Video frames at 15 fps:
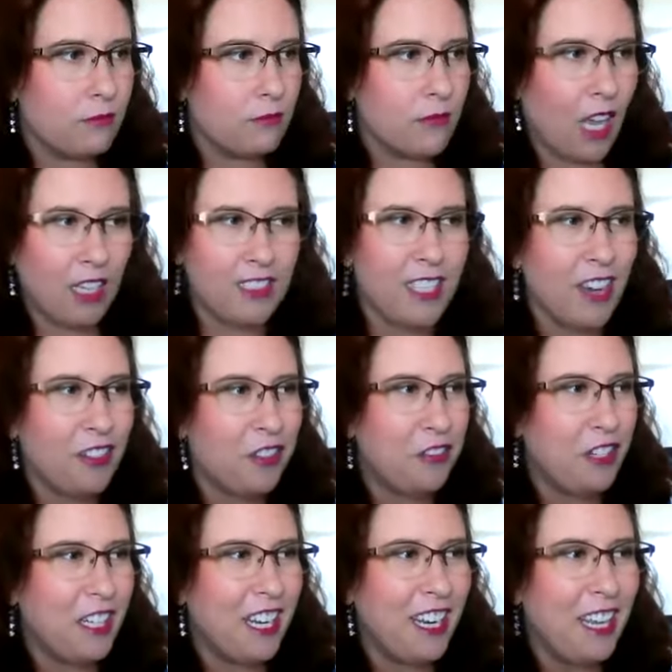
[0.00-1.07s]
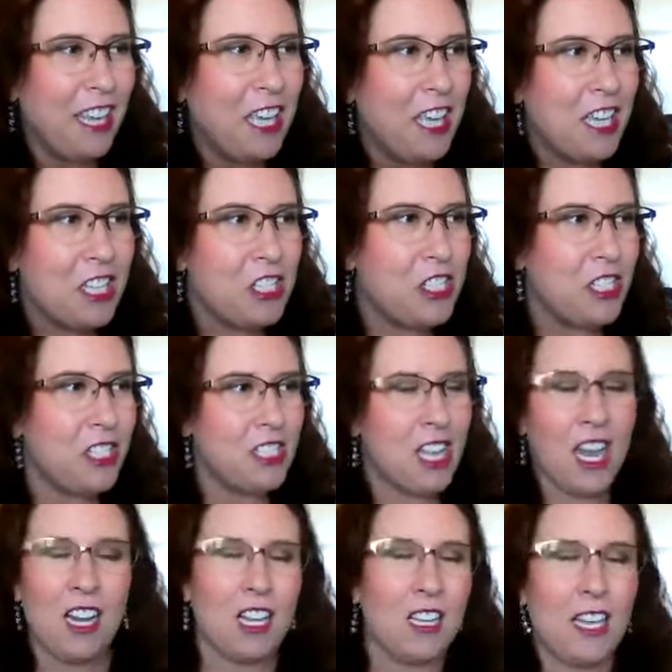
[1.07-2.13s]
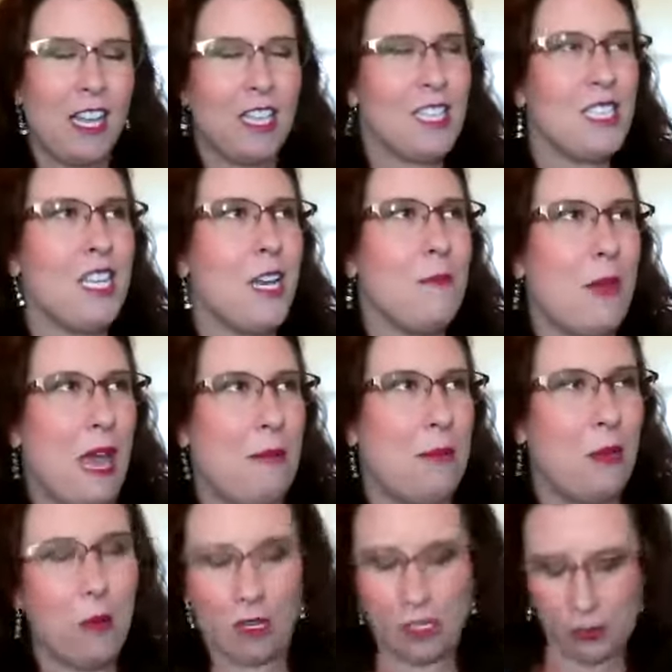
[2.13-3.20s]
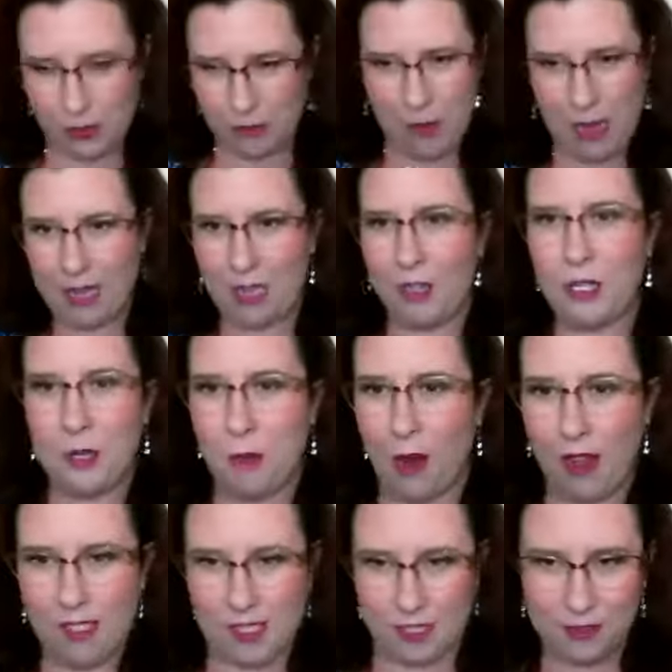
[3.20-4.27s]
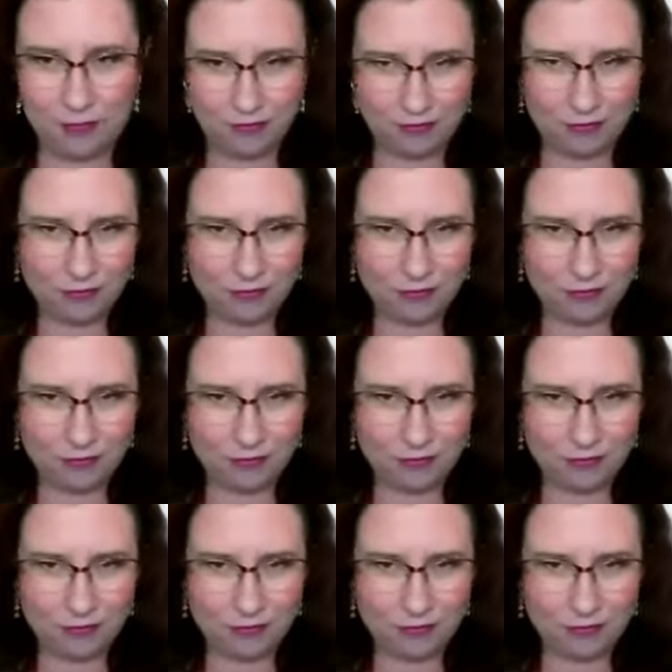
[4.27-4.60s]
i'll never forget it she just kind of glanced up at me while she was making her deposit